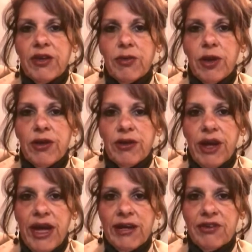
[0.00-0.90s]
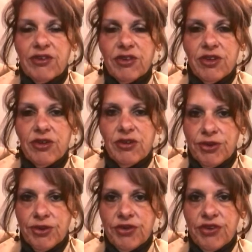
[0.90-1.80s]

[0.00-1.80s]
The weather has turned